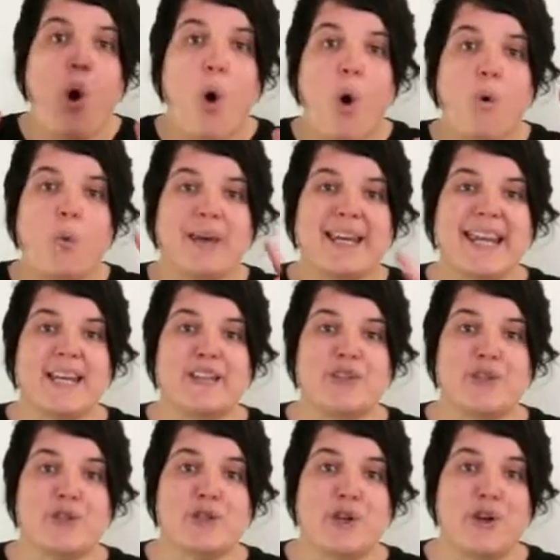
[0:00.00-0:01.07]
All we need
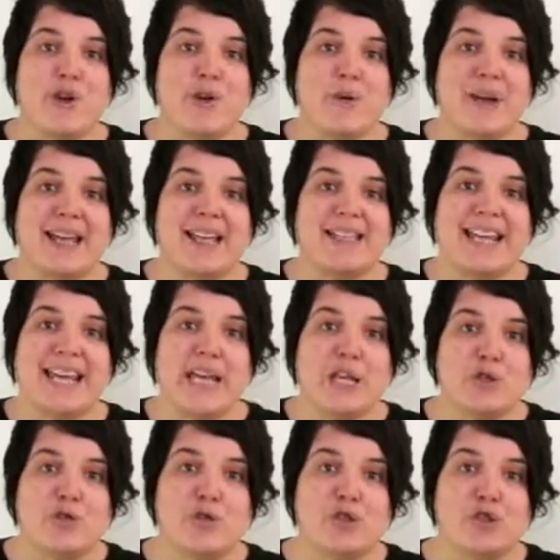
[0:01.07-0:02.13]
to do is
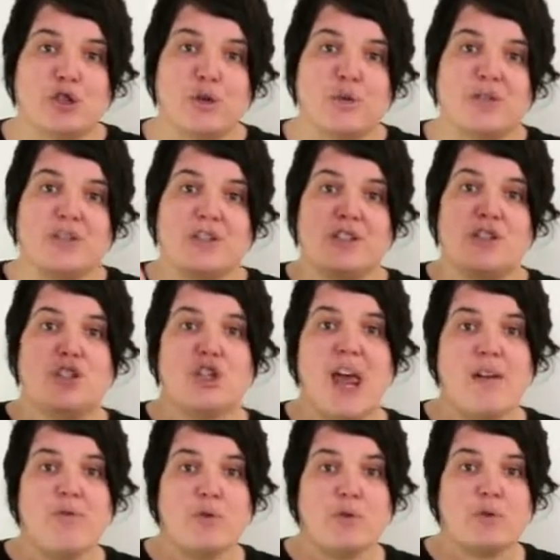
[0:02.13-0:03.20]
introduce the
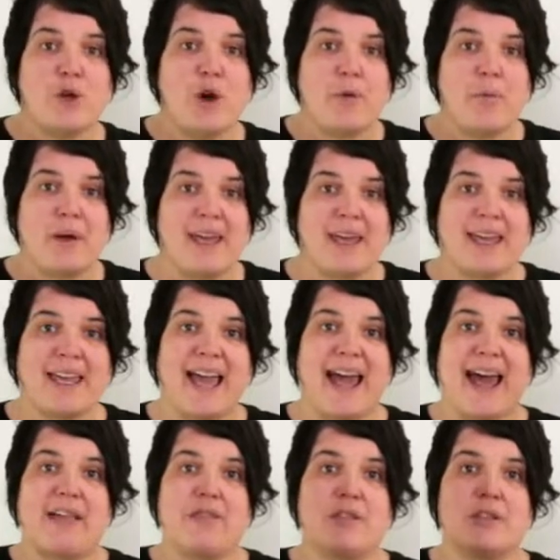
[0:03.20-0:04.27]
general topic
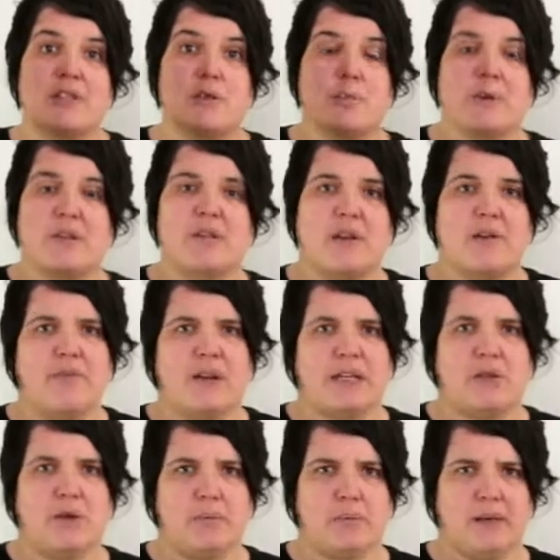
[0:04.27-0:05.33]
and the specific
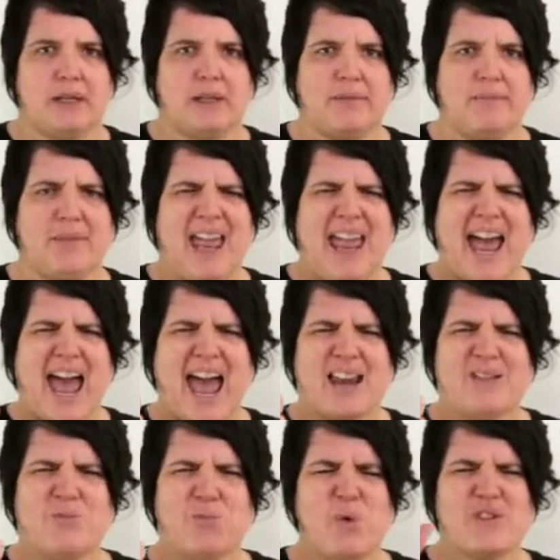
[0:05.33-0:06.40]
topic.
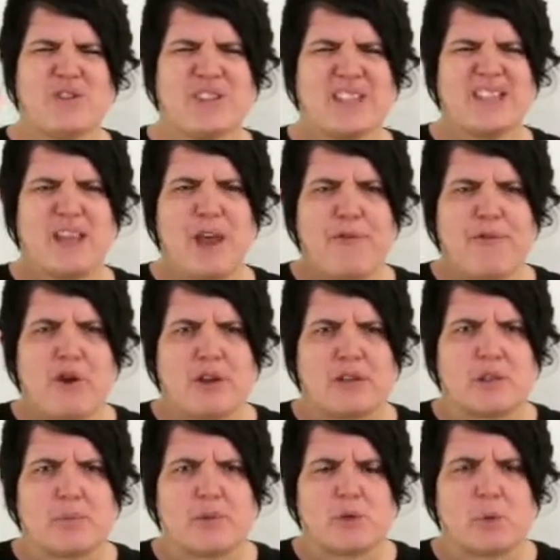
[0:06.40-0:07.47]
And what's the
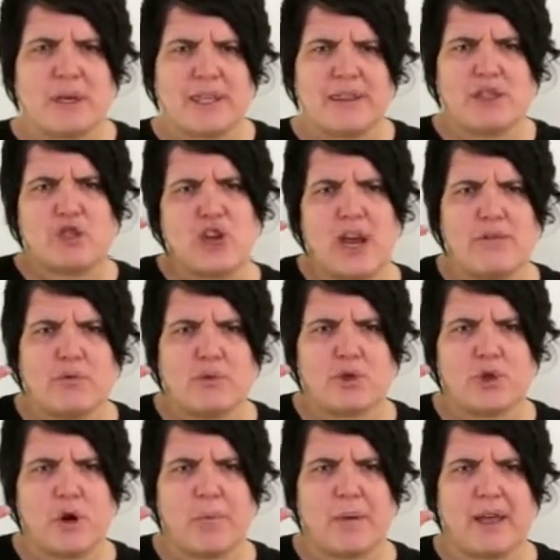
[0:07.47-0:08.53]
difference between the general
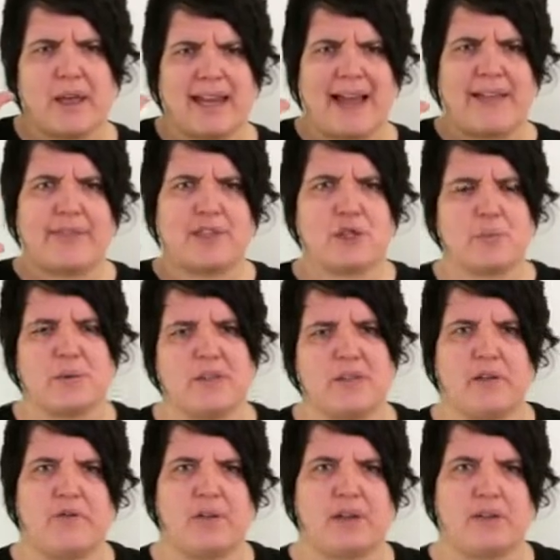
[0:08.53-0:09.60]
topic and the
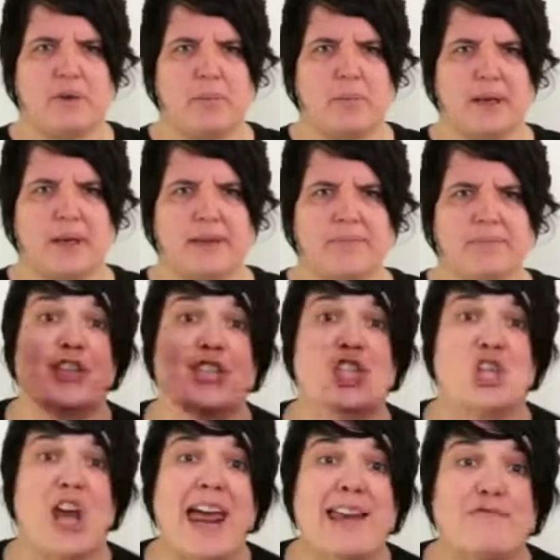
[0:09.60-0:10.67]
specific topic? The
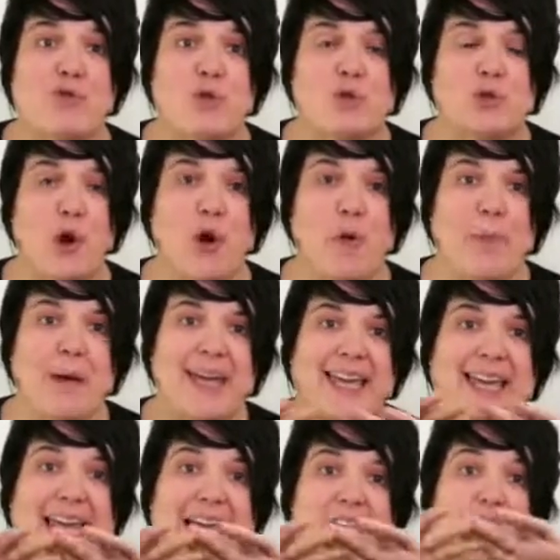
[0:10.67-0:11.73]
general
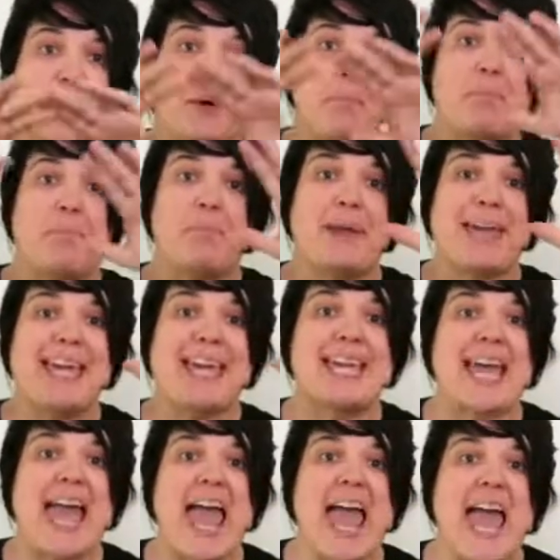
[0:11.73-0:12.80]
topic is the
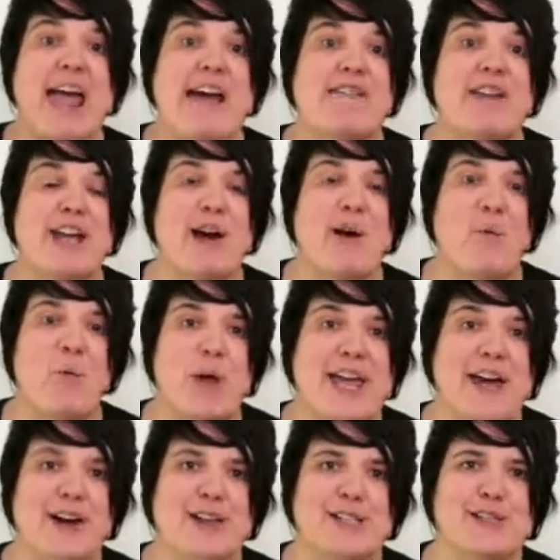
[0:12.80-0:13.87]
big area
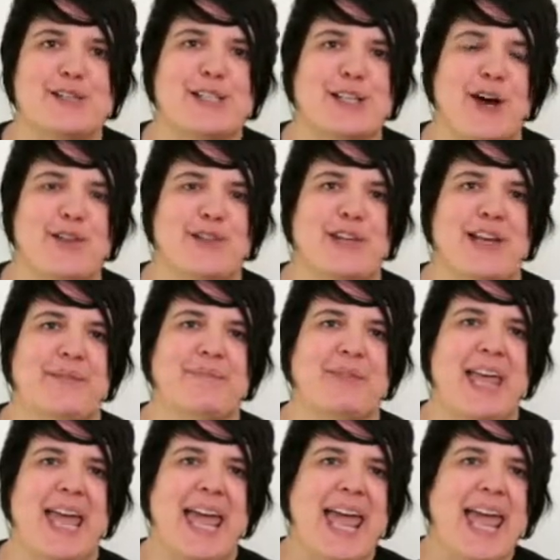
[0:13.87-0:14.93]
we are discussing.
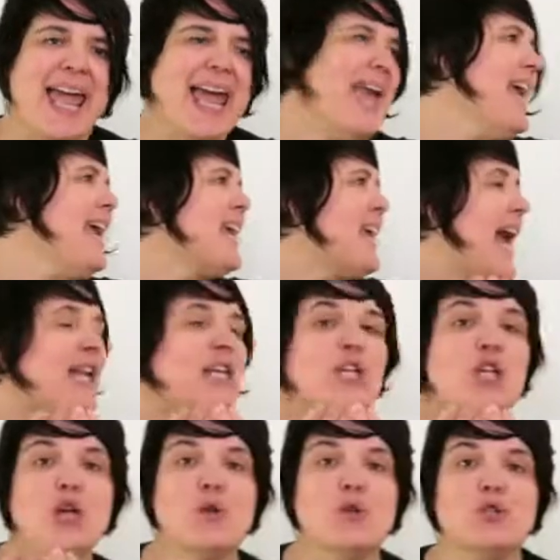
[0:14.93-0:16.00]
It can
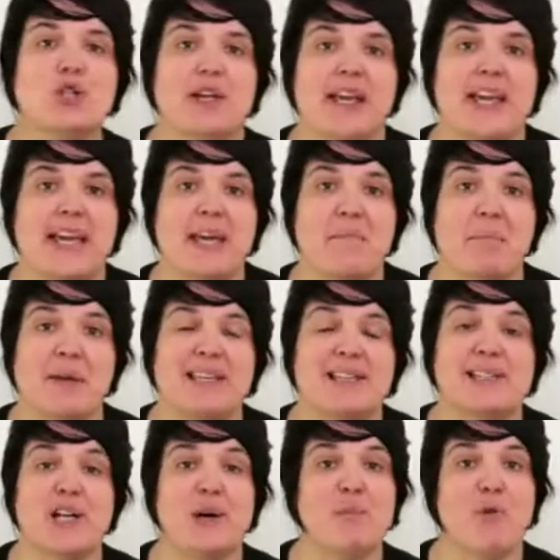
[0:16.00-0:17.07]
usually be
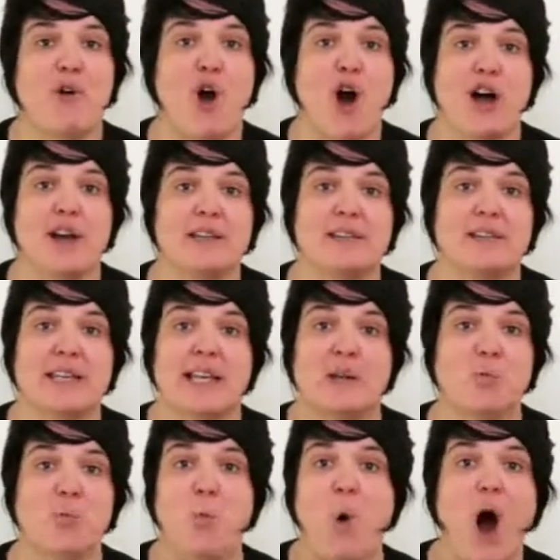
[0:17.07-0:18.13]
summarized
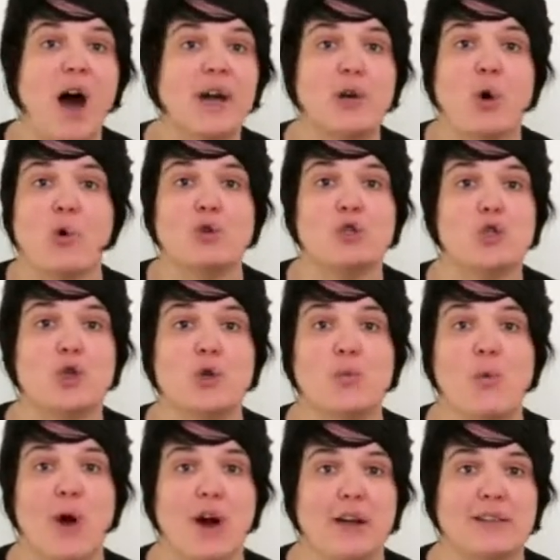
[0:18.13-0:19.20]
in 1 or 2
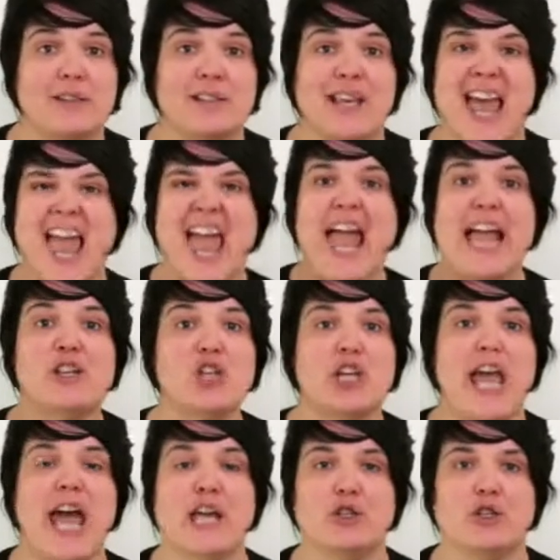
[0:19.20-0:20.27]
words:
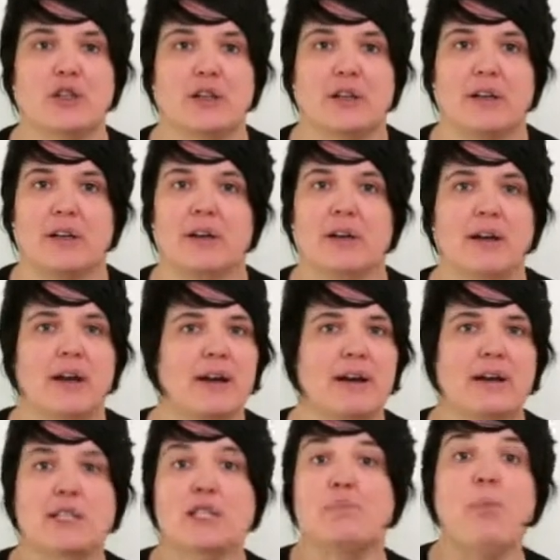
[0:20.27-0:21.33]
education,
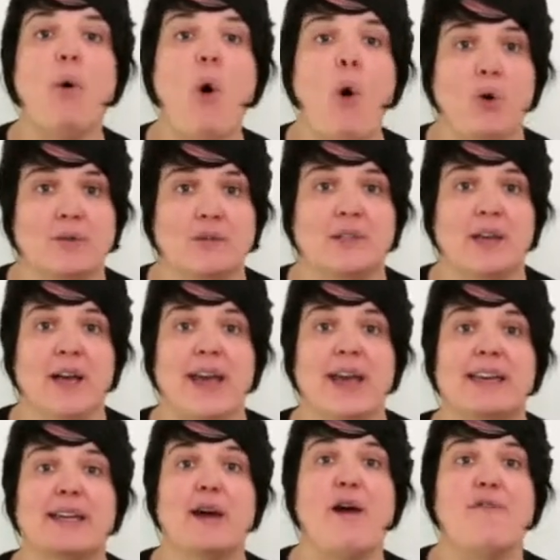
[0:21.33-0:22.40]
sport,
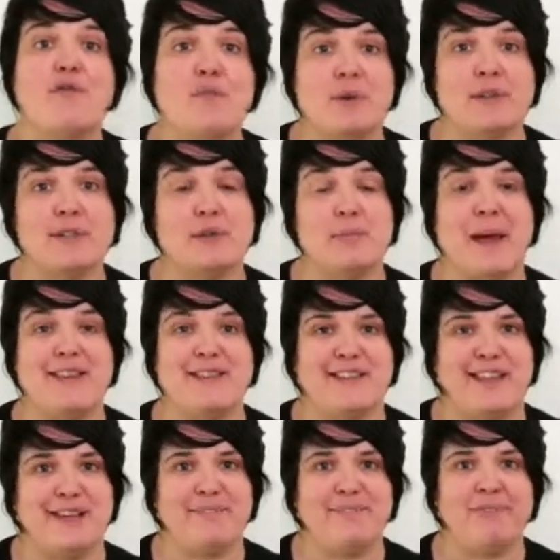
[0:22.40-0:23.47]
government
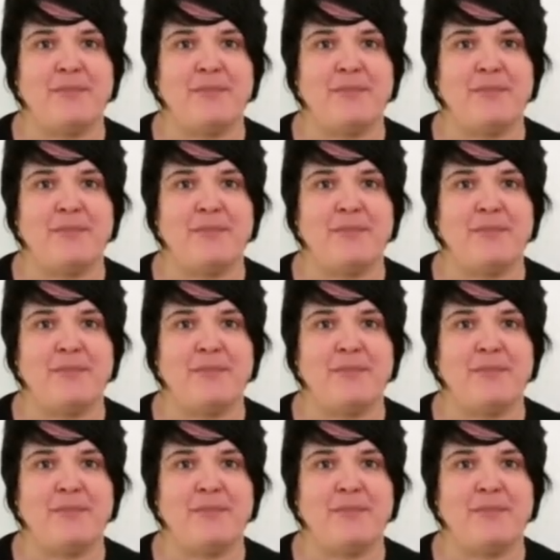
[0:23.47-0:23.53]
spending.